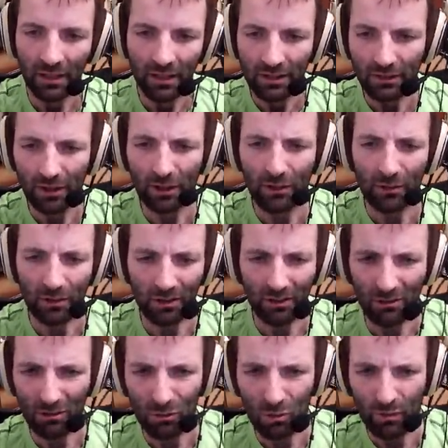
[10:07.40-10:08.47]
So,
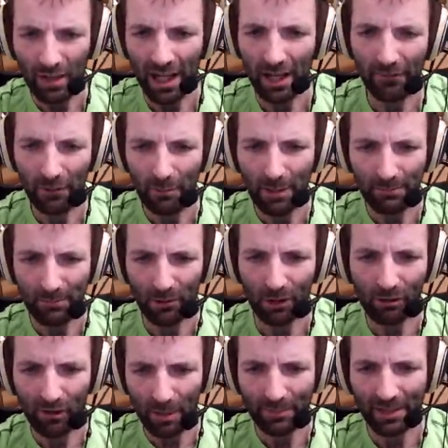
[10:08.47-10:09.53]
ooh, we have a bit more
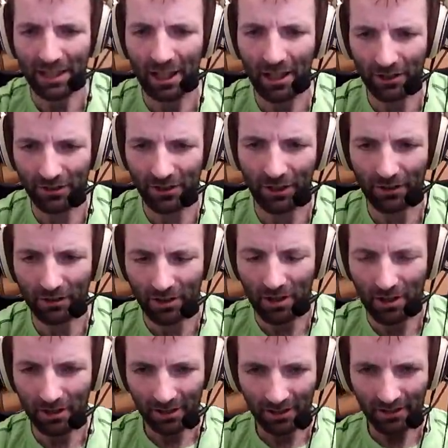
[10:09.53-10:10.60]
grip than last year's
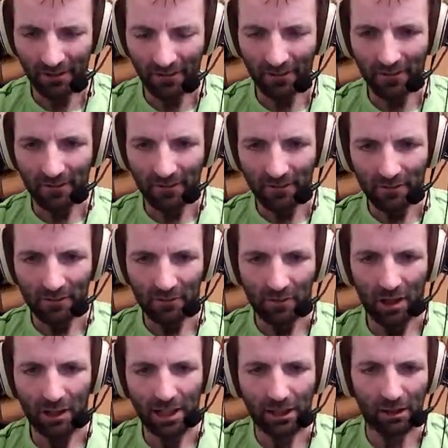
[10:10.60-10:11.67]
car.
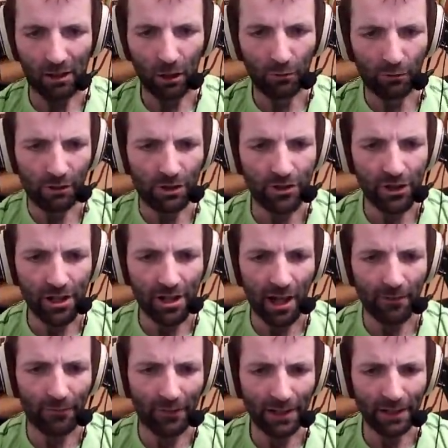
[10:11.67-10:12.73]
A little over a G,
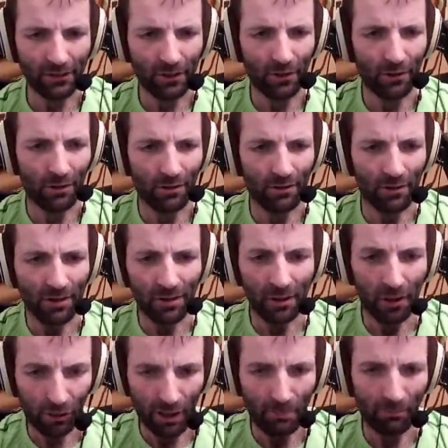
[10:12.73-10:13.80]
I think. So,
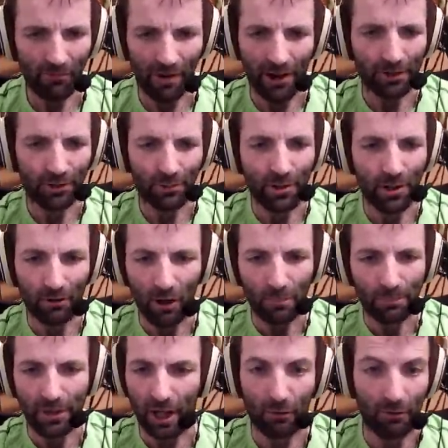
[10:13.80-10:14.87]
grid-wise, we are up
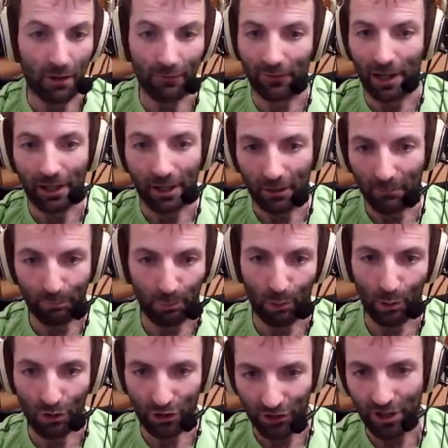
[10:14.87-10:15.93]
there with like a
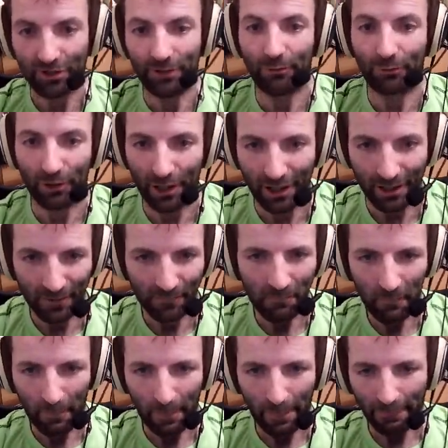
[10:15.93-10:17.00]
Porsche GT3.
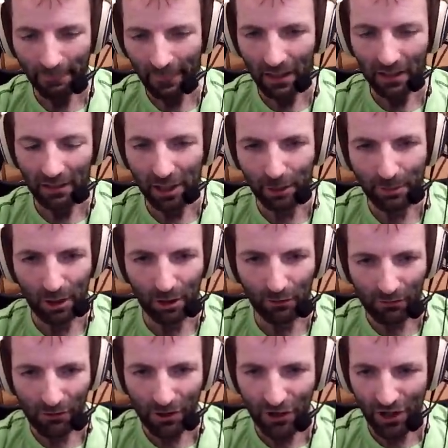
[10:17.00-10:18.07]
A little bit
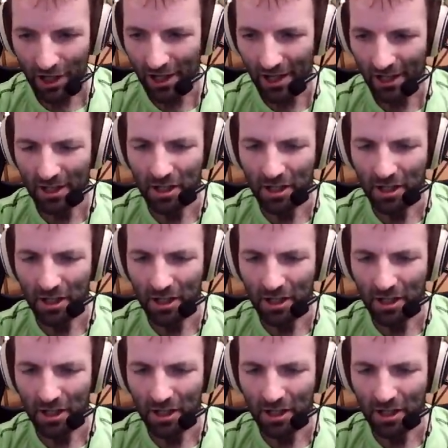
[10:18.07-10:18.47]
over a G.